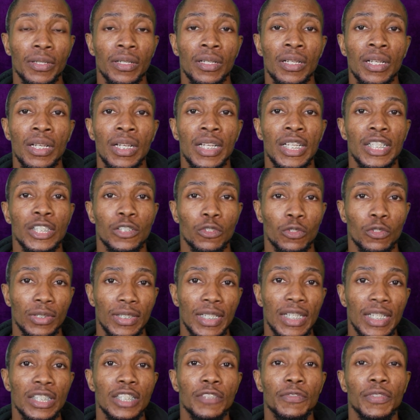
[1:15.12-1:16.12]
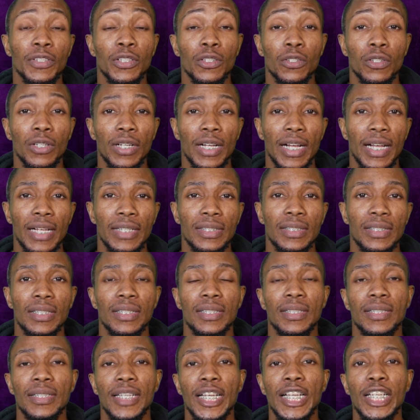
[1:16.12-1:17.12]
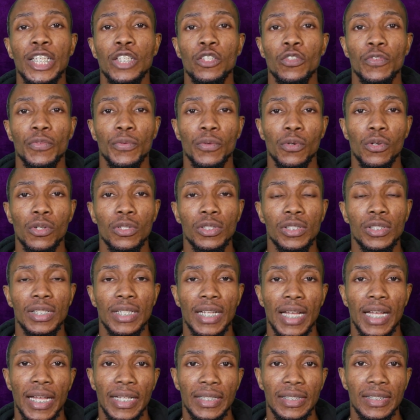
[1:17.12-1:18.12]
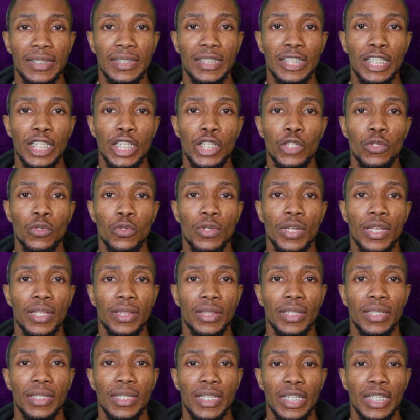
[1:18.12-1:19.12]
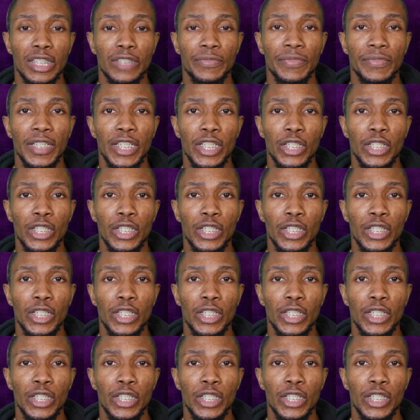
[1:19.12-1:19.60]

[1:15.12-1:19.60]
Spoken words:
So that's it for now, guys. Thank you for watching and see you in the next video.